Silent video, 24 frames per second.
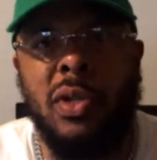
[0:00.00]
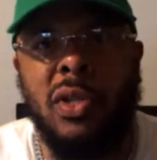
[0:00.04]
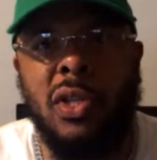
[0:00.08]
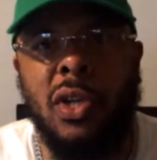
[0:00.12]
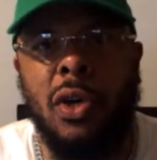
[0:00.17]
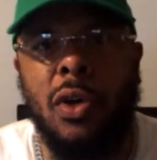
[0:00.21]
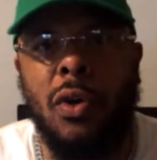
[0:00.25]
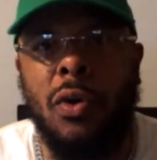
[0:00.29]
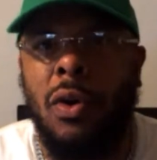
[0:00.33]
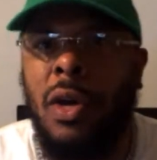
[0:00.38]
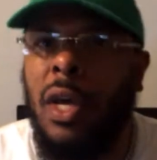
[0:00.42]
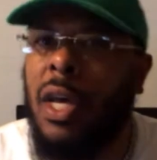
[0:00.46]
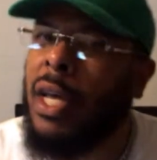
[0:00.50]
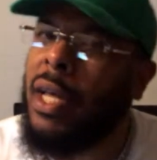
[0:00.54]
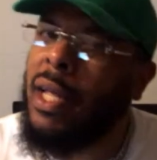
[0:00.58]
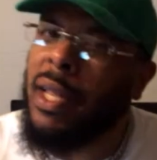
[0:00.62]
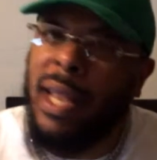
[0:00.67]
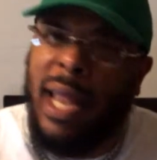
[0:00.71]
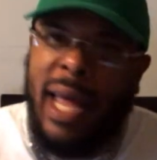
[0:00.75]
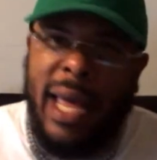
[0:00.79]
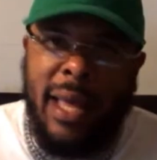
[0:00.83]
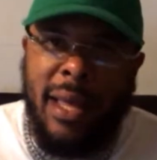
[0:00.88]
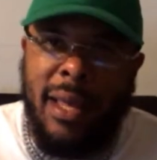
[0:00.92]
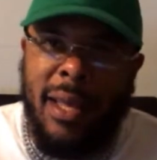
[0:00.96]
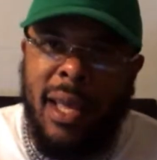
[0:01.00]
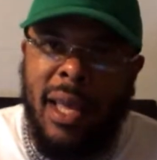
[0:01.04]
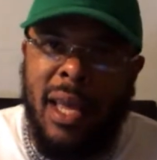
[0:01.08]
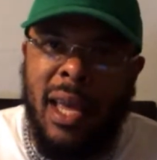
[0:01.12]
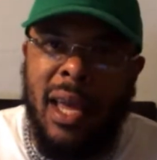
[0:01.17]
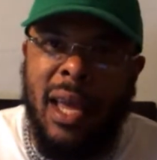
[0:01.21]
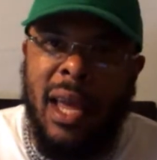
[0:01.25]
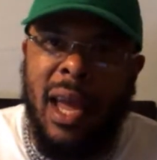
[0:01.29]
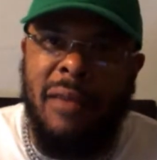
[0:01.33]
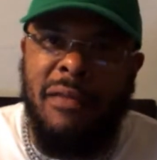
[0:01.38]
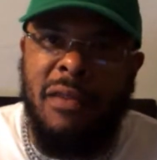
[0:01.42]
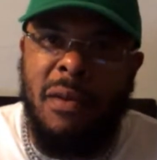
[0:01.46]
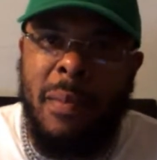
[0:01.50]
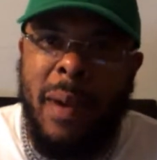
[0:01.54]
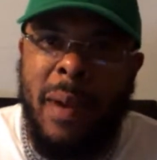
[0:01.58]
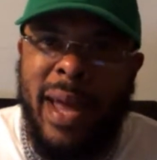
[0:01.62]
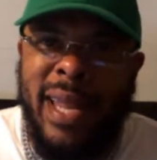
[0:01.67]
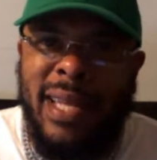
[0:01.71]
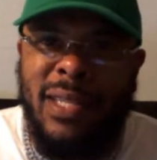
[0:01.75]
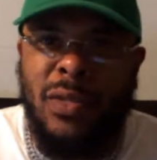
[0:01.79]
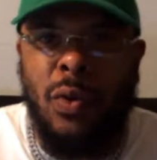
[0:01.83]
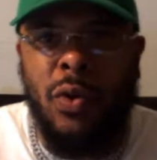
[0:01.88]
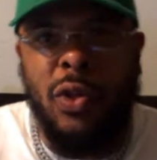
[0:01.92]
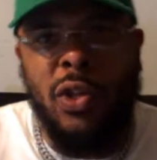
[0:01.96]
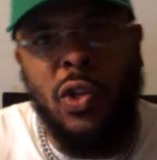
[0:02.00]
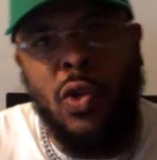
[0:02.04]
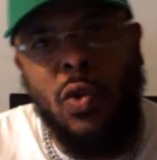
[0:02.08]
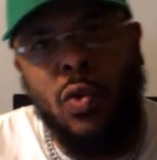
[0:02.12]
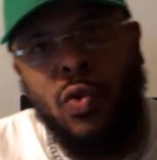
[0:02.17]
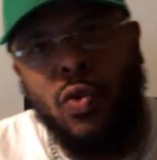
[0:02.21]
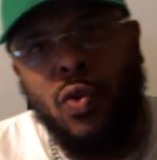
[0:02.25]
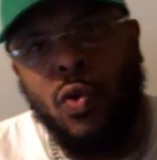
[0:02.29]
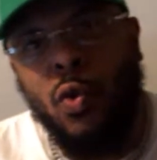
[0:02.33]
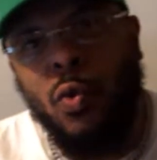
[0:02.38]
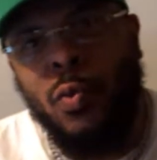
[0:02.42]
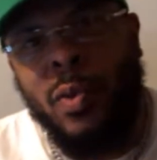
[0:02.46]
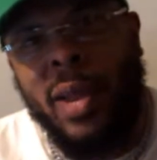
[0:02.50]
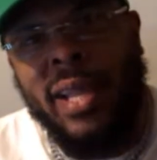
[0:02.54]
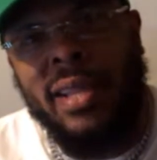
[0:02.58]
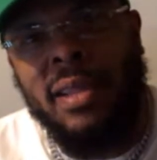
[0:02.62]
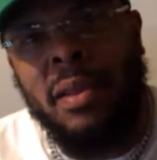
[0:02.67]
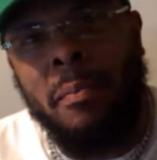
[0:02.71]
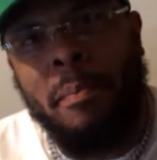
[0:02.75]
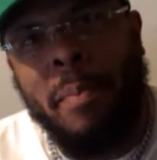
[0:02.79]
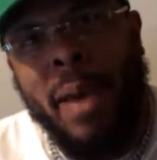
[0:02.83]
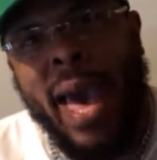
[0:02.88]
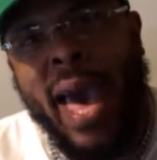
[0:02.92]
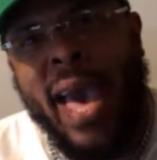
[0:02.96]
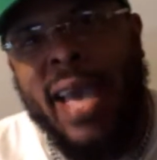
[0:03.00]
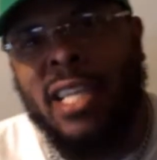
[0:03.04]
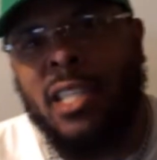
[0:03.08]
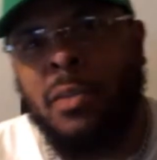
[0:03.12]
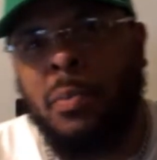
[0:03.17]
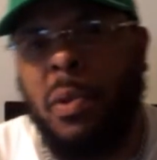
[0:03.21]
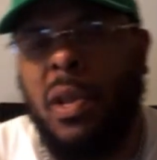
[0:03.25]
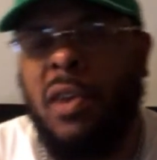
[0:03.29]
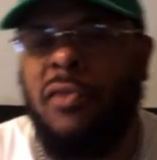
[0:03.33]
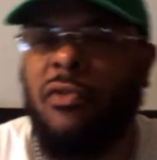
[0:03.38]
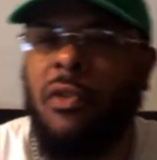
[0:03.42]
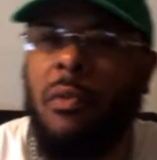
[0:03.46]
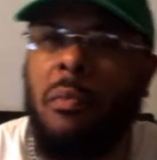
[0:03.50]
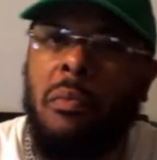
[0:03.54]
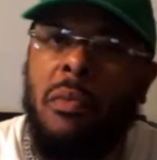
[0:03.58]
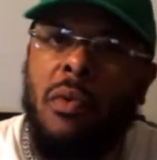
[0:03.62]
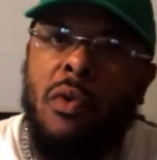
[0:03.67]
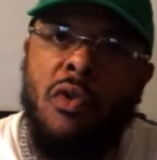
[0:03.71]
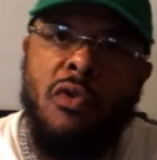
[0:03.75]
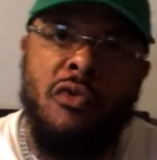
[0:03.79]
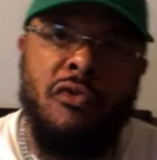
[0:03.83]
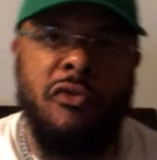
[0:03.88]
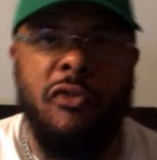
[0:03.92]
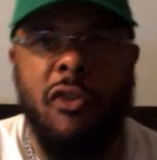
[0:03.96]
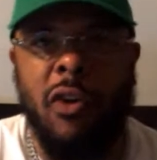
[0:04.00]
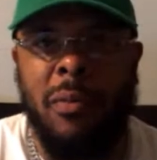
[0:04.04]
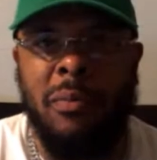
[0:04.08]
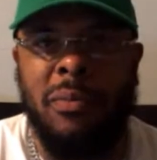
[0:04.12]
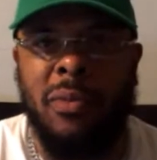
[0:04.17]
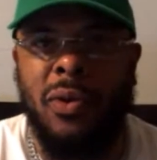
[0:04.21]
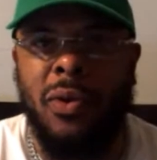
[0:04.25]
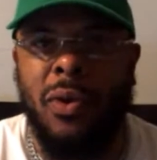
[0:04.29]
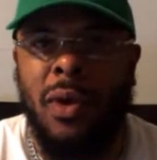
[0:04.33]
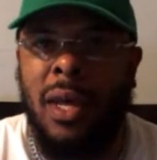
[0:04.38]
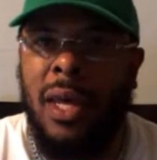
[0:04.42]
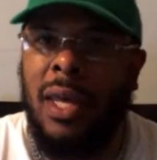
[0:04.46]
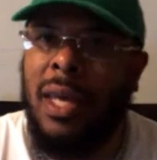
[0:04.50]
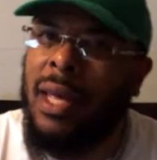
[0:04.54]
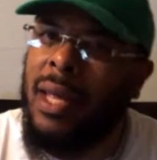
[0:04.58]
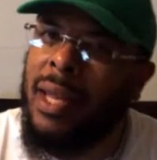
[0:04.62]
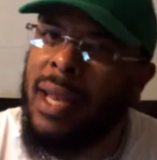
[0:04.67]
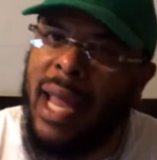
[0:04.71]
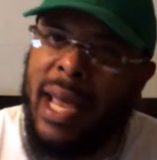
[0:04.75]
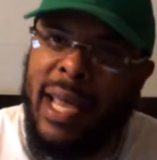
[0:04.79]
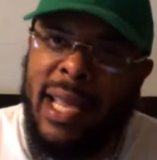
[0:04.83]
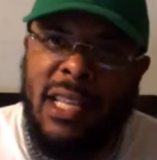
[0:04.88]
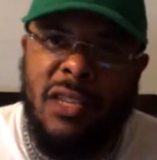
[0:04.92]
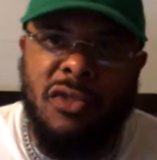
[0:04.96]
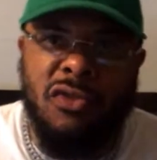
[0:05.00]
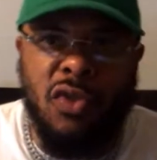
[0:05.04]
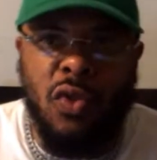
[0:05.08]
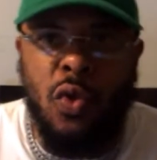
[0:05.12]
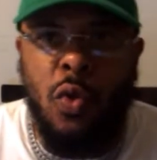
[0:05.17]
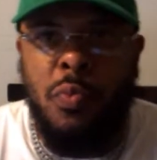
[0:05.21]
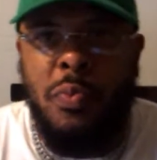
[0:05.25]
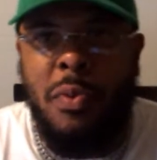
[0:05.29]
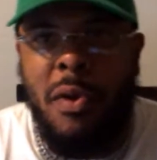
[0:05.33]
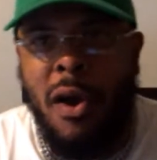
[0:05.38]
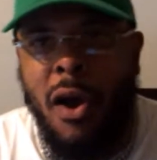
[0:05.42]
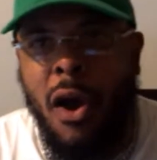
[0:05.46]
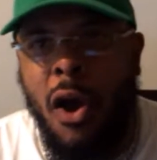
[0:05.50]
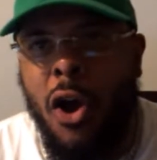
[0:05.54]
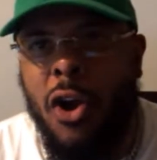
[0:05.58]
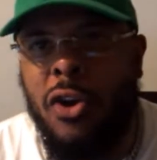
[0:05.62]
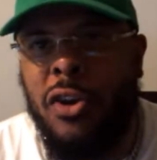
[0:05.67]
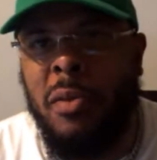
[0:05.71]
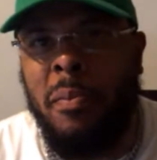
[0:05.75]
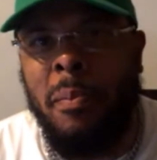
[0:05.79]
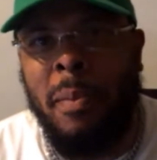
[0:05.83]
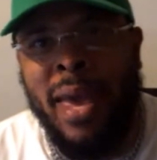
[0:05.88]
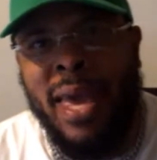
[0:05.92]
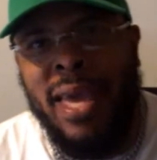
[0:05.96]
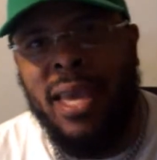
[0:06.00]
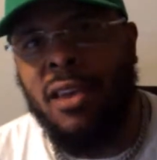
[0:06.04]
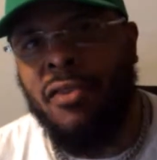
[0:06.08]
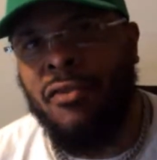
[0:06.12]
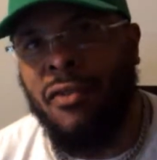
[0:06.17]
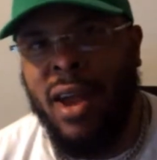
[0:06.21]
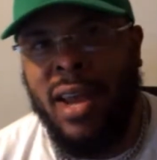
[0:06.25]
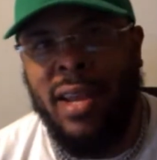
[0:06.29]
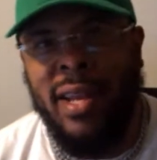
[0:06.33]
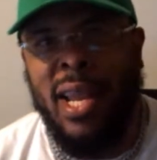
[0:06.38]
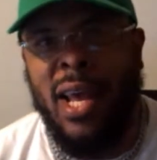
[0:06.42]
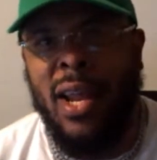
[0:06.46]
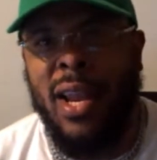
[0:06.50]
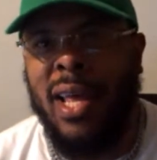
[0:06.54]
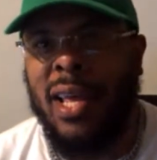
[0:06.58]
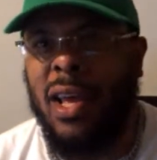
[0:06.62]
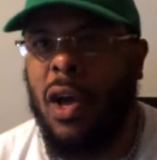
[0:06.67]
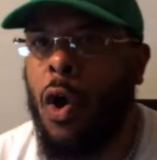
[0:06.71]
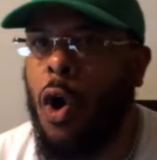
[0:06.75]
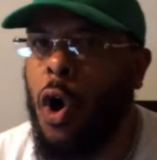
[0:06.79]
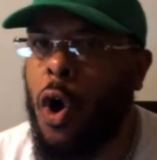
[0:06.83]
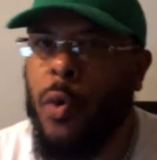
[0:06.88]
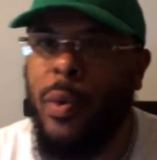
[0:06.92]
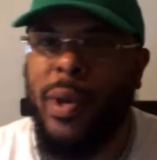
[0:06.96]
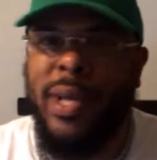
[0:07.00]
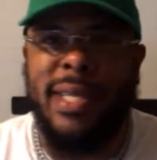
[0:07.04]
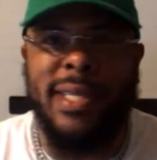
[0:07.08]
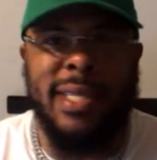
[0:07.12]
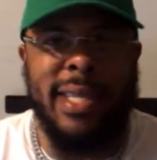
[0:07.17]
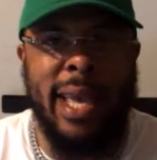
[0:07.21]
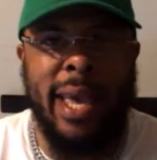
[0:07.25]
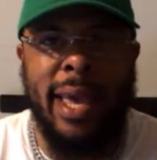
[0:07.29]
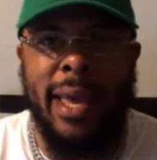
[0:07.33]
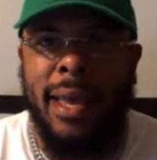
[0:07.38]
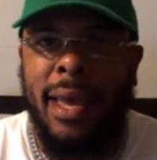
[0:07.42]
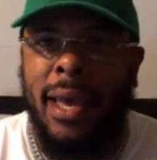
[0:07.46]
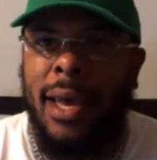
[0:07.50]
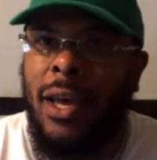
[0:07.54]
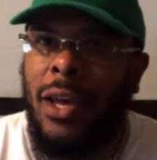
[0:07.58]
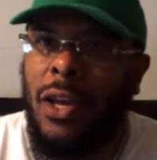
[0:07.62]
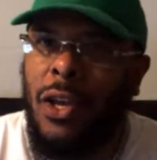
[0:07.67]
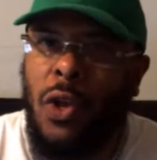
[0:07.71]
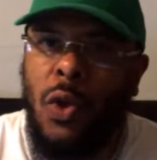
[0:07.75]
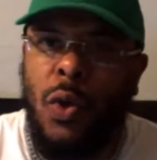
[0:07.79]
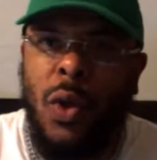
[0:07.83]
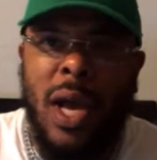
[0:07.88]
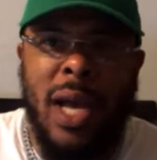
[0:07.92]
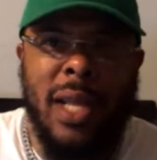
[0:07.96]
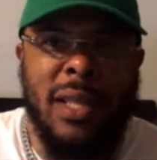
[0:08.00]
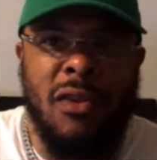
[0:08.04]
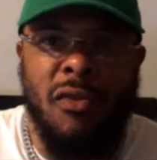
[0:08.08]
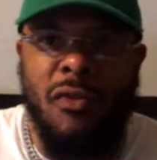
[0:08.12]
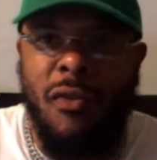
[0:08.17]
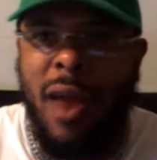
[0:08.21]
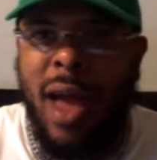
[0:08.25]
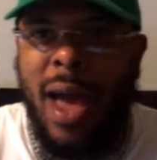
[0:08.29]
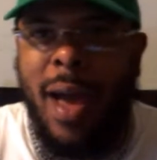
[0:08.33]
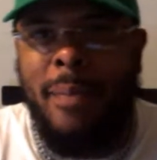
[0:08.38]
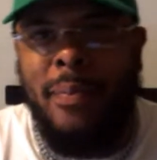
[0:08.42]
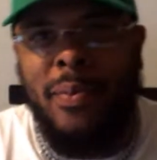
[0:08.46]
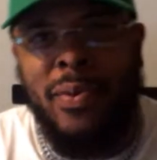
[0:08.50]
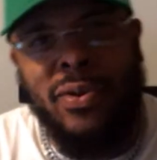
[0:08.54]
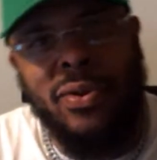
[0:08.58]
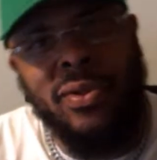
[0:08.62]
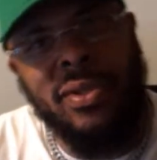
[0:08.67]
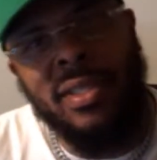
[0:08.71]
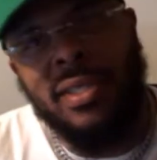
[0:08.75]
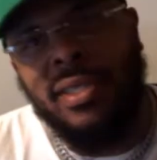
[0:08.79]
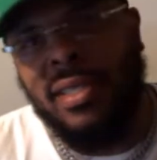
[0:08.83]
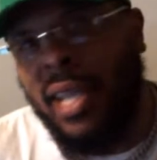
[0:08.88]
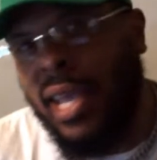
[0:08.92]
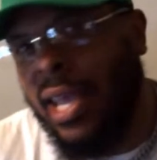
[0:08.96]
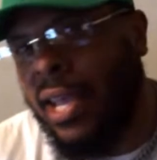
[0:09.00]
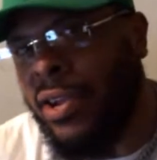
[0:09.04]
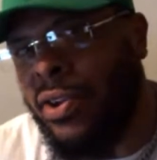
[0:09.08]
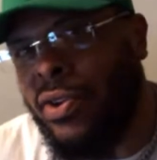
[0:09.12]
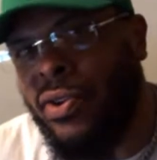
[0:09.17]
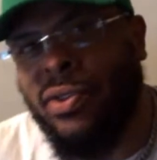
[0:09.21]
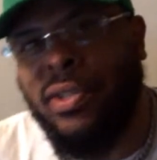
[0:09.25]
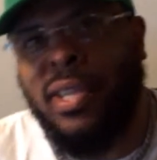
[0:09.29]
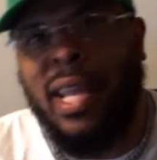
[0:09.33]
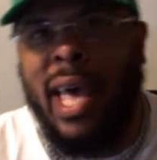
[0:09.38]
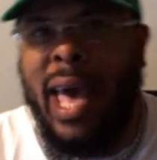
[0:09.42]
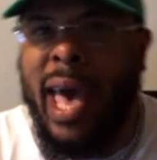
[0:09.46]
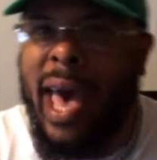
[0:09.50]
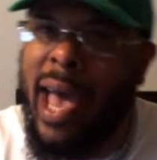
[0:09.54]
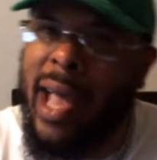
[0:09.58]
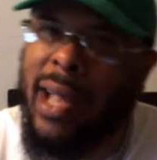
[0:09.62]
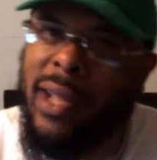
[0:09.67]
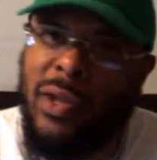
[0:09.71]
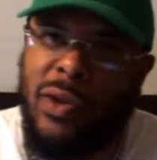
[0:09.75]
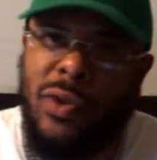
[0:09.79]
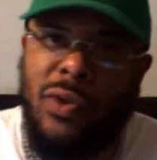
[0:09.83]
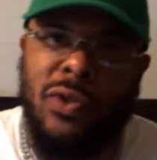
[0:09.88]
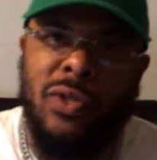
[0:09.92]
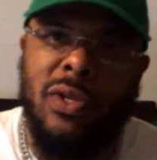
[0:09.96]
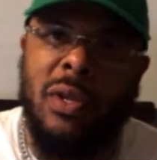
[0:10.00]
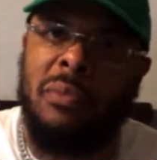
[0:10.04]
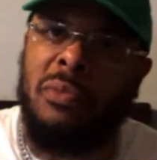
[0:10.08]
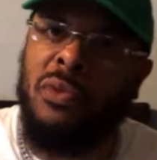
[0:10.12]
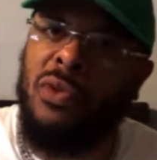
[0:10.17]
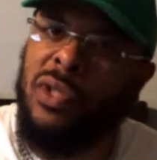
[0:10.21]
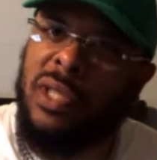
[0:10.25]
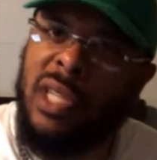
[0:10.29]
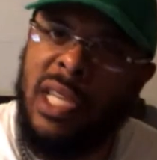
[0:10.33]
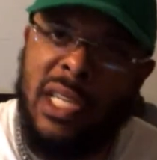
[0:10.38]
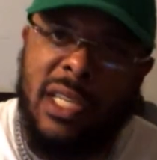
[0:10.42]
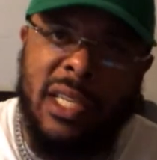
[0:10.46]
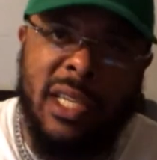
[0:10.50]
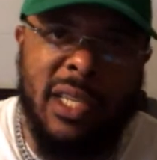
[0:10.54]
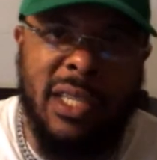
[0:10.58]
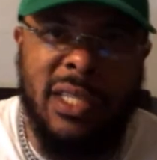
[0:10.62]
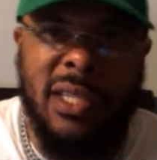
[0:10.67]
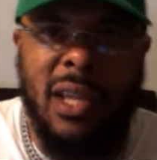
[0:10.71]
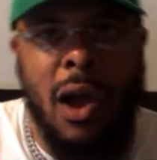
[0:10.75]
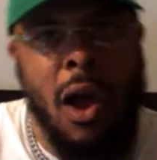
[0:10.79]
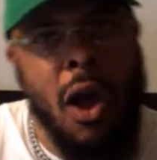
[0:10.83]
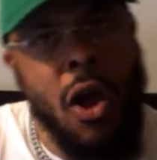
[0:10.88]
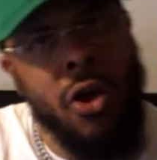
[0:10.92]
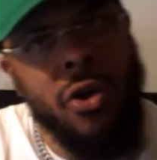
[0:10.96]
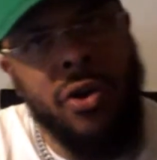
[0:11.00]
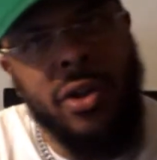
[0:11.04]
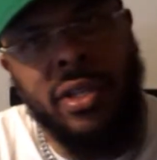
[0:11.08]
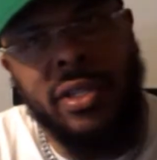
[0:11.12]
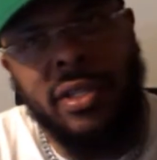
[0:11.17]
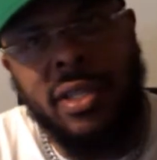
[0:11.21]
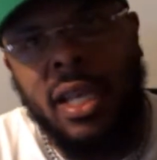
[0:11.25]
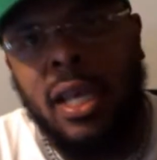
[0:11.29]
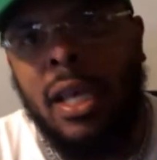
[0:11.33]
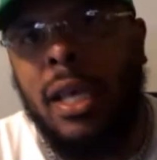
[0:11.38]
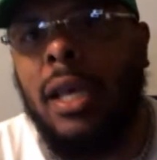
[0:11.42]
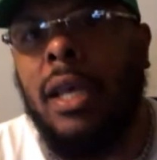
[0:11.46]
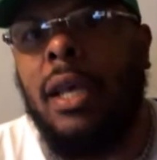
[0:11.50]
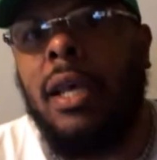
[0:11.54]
So like everybody that's on YouTube, like the bag's being removed from you. Like it's super hard to make it right now. Like I always say, you got the rappers, the singers, the actors, the musicians, the artists.